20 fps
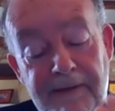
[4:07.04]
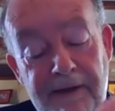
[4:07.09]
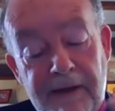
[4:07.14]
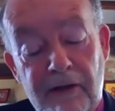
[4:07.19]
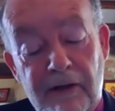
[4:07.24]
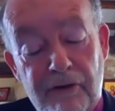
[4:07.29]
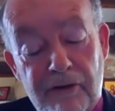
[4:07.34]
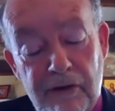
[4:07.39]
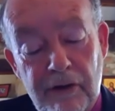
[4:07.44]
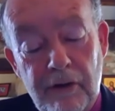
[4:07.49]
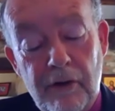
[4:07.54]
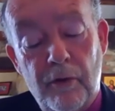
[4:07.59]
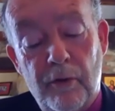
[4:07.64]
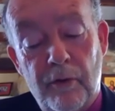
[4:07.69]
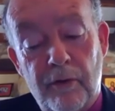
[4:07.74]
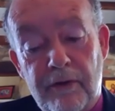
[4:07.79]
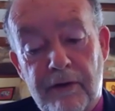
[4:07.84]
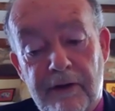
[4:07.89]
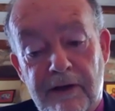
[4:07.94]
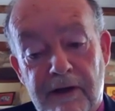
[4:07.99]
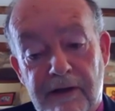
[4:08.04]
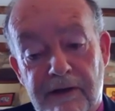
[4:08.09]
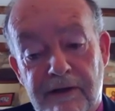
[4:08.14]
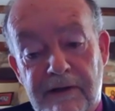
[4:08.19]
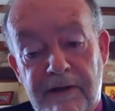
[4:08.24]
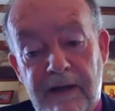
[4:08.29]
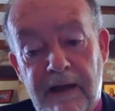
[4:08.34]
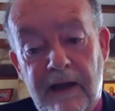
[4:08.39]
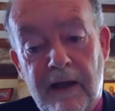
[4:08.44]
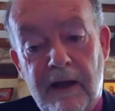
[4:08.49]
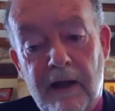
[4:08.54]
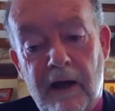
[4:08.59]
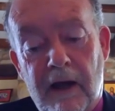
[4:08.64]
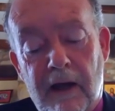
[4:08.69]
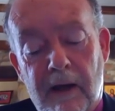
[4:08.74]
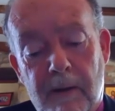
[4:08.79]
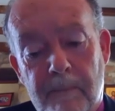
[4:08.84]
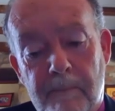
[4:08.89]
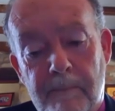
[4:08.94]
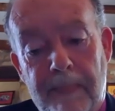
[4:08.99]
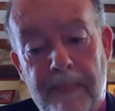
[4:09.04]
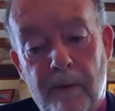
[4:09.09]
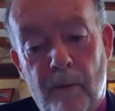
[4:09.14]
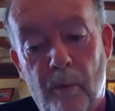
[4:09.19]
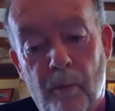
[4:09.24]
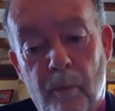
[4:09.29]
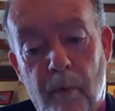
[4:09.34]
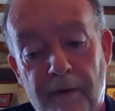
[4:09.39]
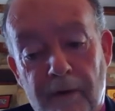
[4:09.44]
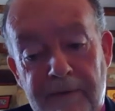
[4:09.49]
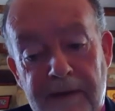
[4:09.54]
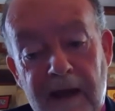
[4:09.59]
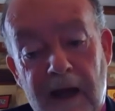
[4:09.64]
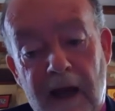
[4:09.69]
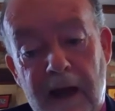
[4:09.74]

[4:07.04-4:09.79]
think, too, that what the